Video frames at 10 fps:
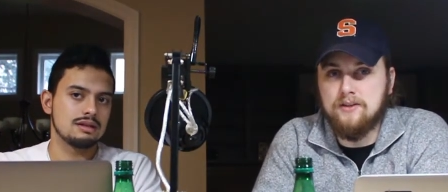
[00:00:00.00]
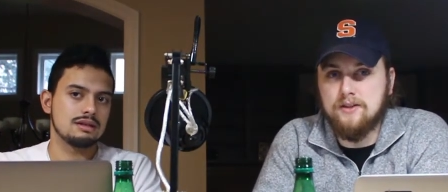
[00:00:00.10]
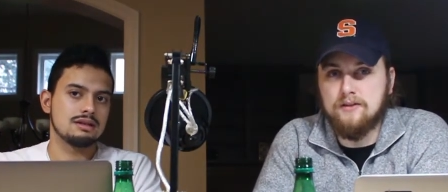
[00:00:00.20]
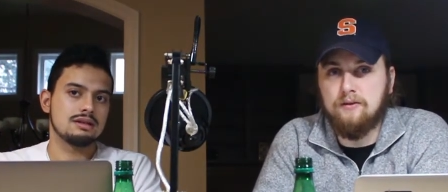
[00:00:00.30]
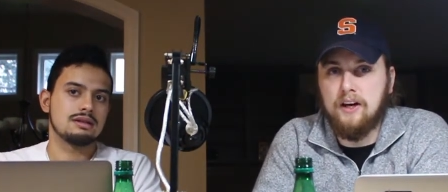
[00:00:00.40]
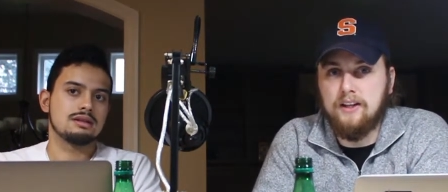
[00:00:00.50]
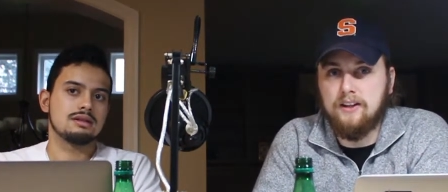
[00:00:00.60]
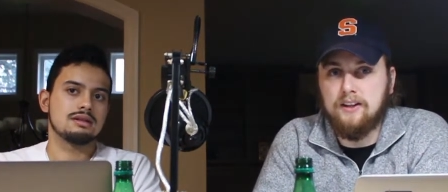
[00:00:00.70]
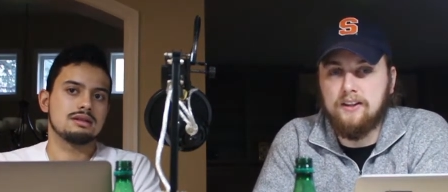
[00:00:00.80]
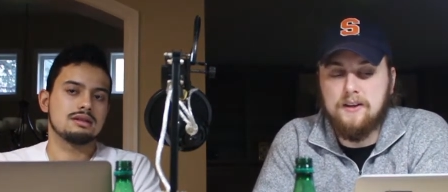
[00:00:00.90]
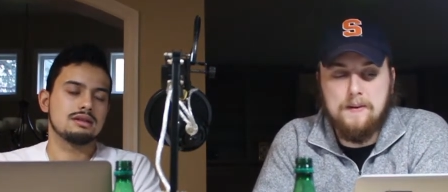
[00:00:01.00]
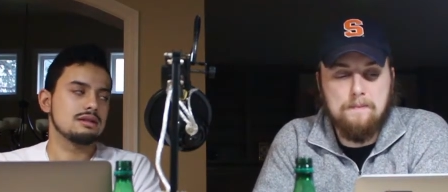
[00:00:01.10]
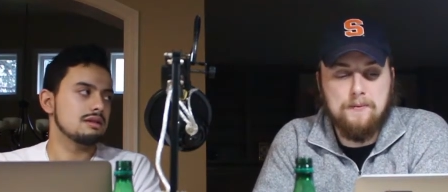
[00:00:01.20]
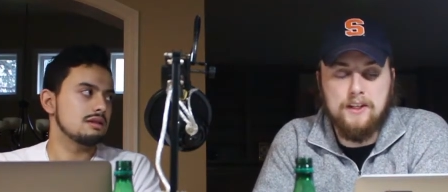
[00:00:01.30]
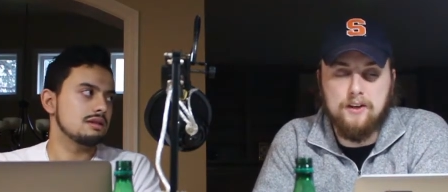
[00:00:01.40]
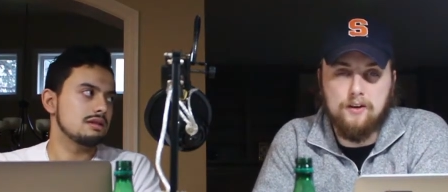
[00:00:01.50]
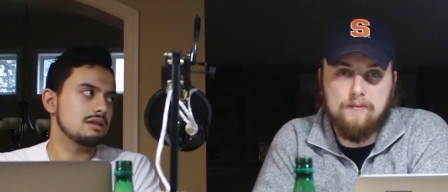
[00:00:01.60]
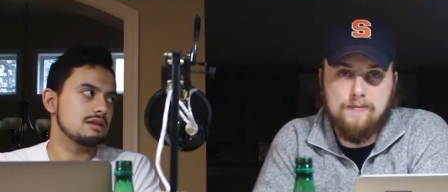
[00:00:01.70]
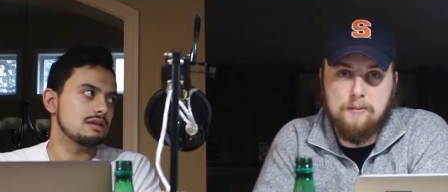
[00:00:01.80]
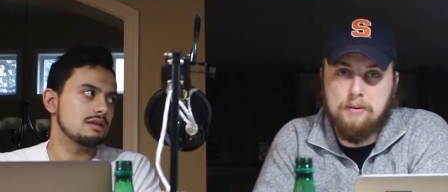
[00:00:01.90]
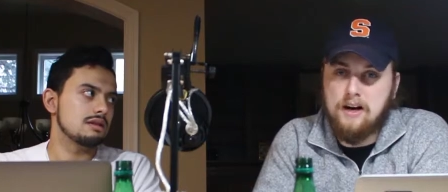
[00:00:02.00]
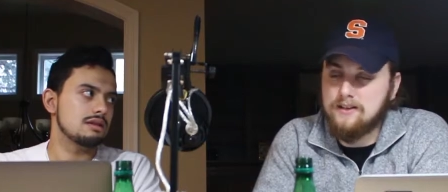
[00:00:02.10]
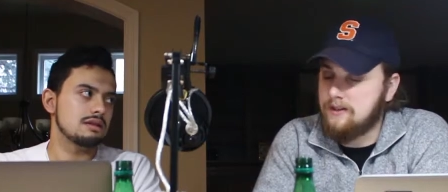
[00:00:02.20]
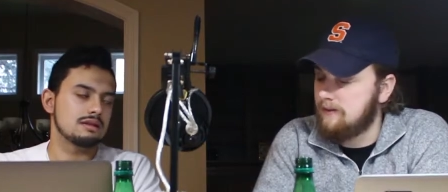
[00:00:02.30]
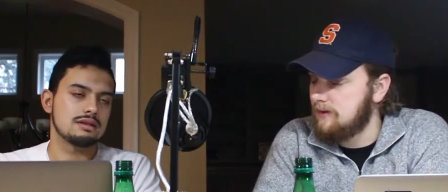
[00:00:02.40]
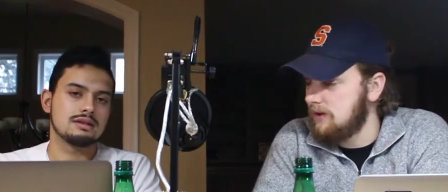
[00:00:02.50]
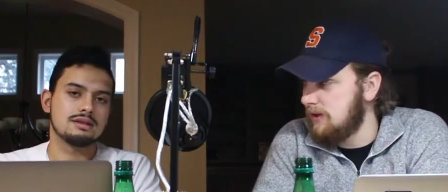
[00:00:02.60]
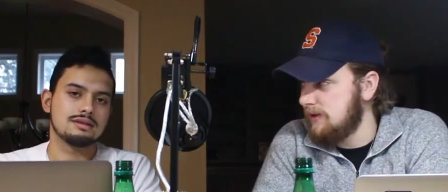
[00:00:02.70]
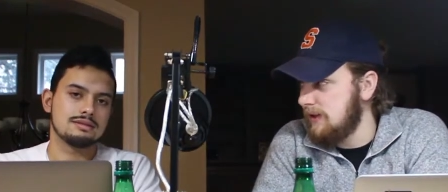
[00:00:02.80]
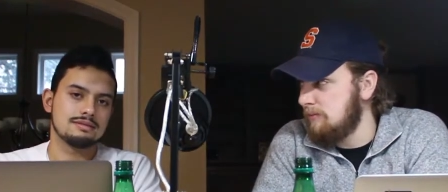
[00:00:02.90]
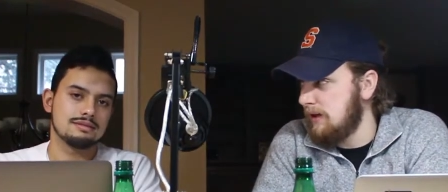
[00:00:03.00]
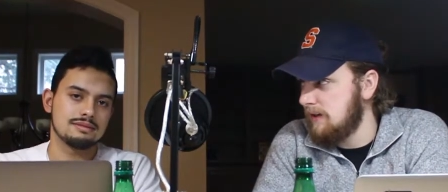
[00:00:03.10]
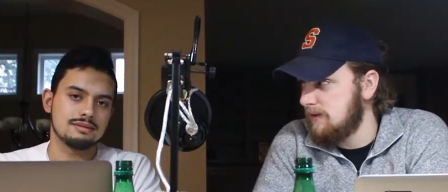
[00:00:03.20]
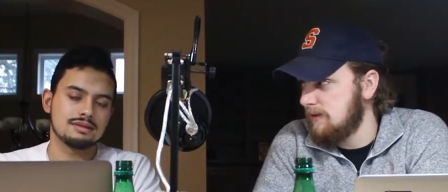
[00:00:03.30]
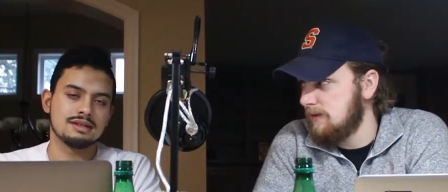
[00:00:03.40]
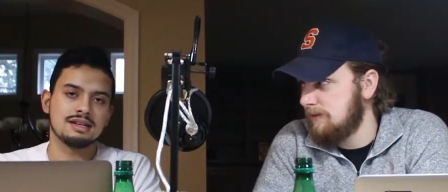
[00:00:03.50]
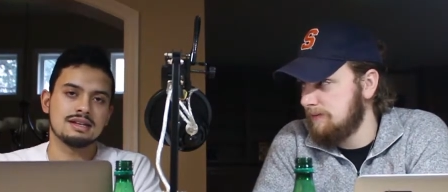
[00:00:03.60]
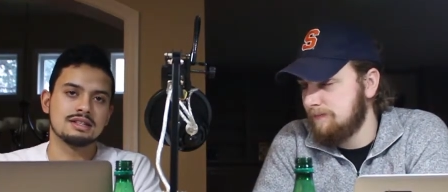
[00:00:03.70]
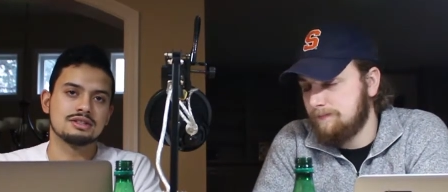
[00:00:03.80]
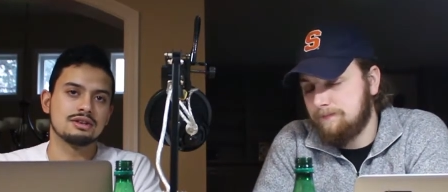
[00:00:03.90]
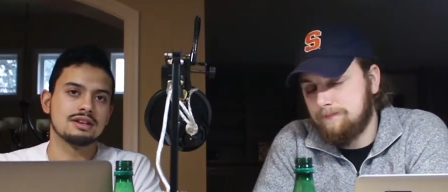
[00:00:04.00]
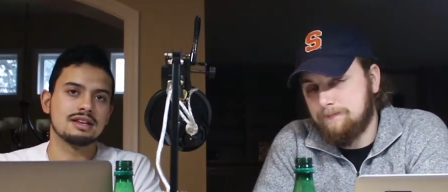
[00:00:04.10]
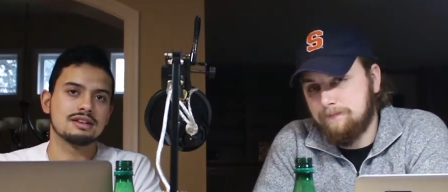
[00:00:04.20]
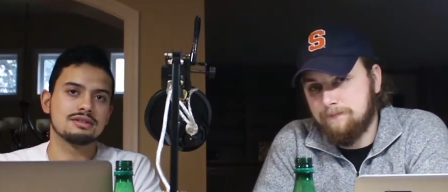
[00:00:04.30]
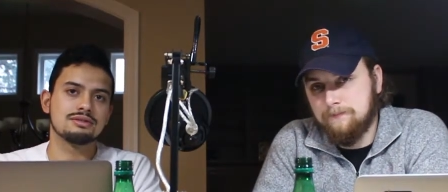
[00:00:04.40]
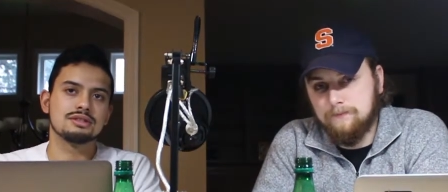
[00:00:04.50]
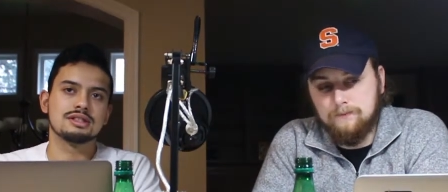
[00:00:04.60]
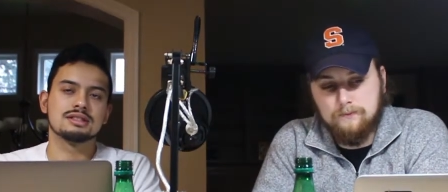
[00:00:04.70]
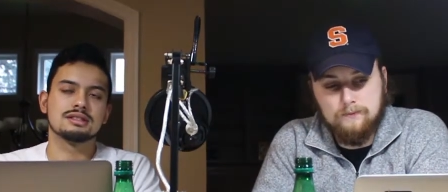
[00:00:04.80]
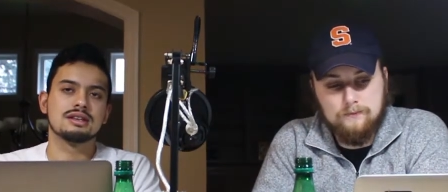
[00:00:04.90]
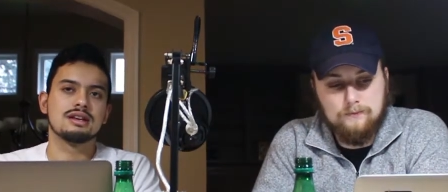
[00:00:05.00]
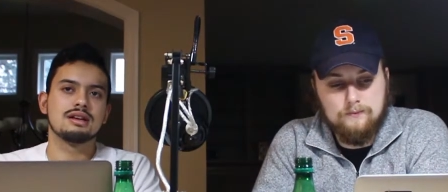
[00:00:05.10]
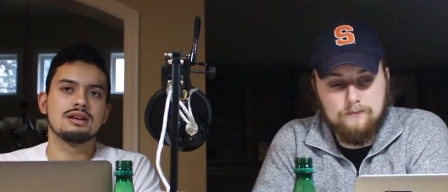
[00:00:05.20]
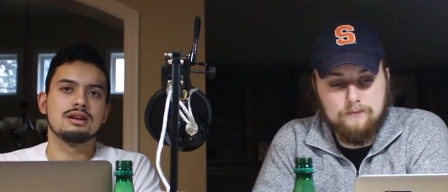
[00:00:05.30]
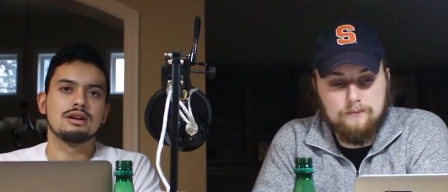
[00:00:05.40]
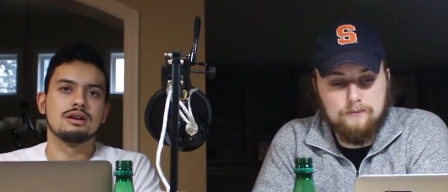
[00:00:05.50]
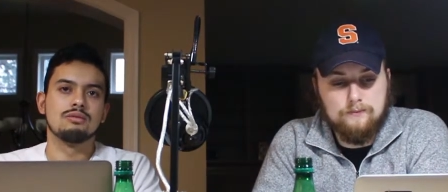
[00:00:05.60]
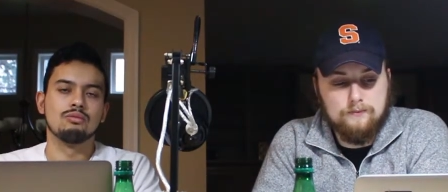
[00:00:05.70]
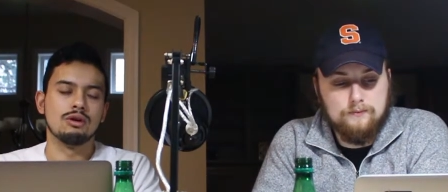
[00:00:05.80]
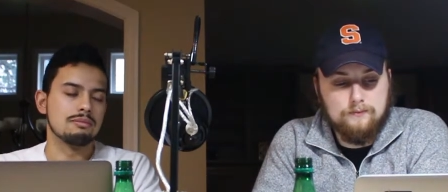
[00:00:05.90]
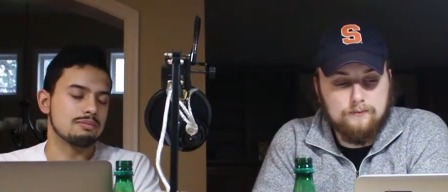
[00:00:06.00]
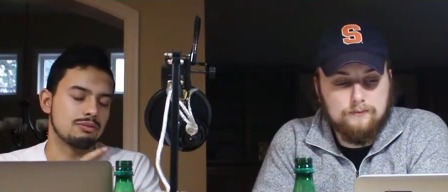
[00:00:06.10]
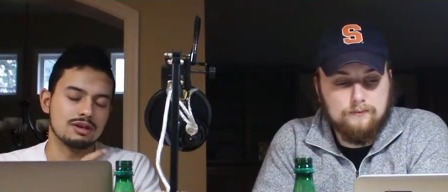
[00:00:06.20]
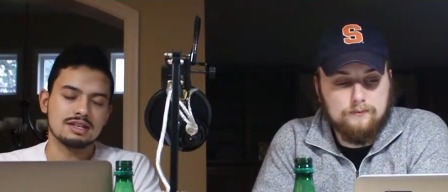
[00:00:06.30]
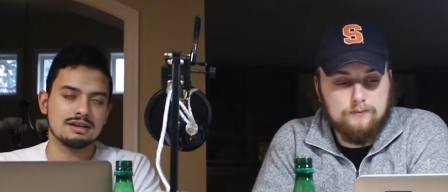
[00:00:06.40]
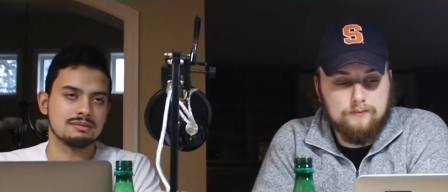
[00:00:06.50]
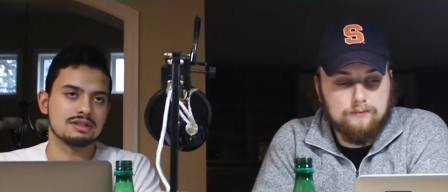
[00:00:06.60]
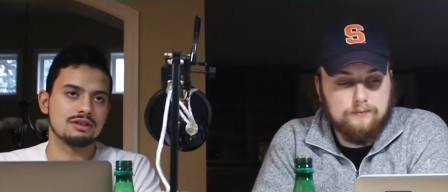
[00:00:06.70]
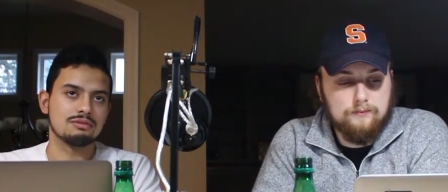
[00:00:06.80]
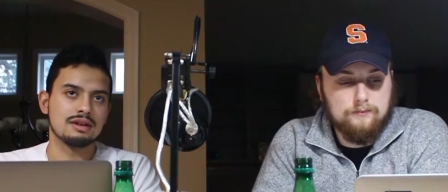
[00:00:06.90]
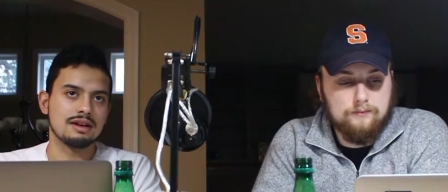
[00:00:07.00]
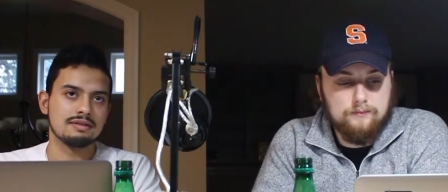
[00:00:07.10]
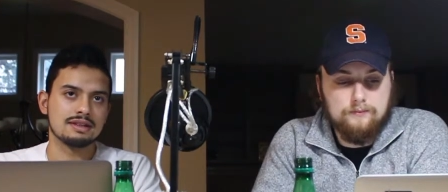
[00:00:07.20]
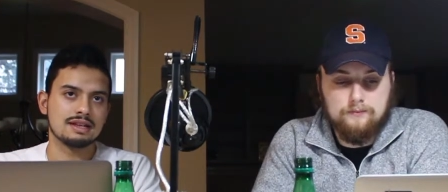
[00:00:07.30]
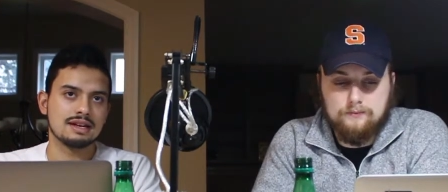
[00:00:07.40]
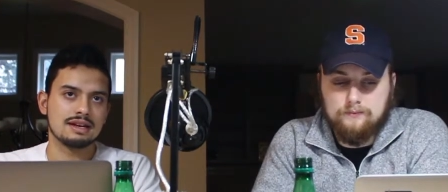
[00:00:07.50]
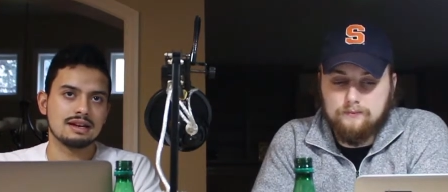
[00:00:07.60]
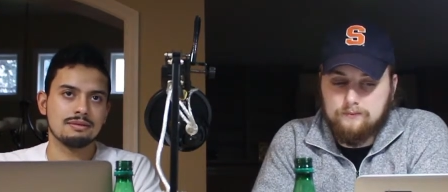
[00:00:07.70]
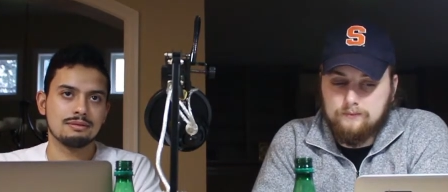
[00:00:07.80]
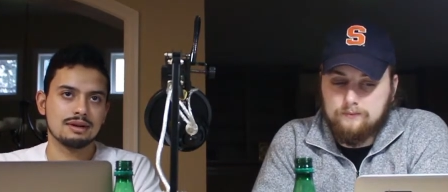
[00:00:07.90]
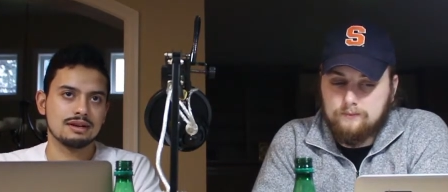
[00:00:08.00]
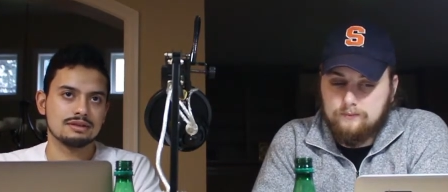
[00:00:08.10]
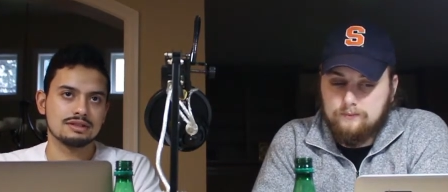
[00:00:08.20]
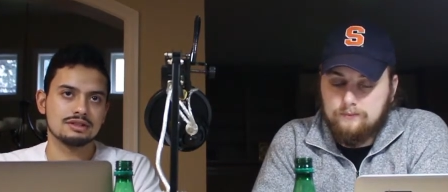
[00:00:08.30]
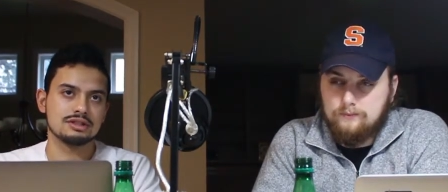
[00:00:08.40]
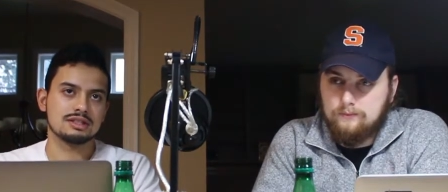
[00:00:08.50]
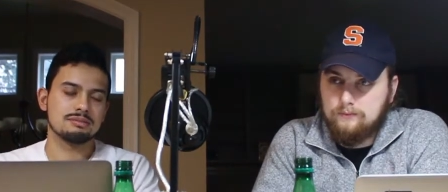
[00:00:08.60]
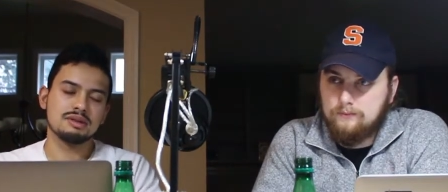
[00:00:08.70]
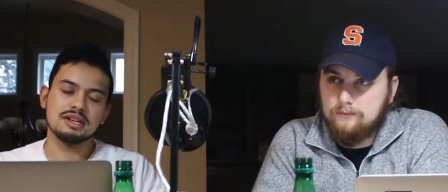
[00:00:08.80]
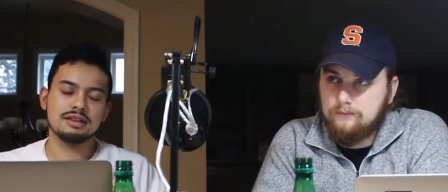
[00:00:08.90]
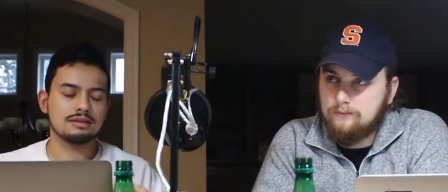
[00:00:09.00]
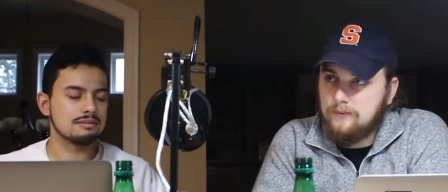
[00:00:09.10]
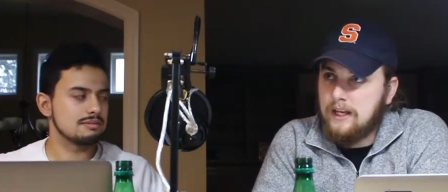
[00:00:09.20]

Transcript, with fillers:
Speaker 1: and just find the, you know, the positives in your teammates.
Speaker 2: Yeah, it's turning into just one one team is going to win everything and everyone else is just beneath them.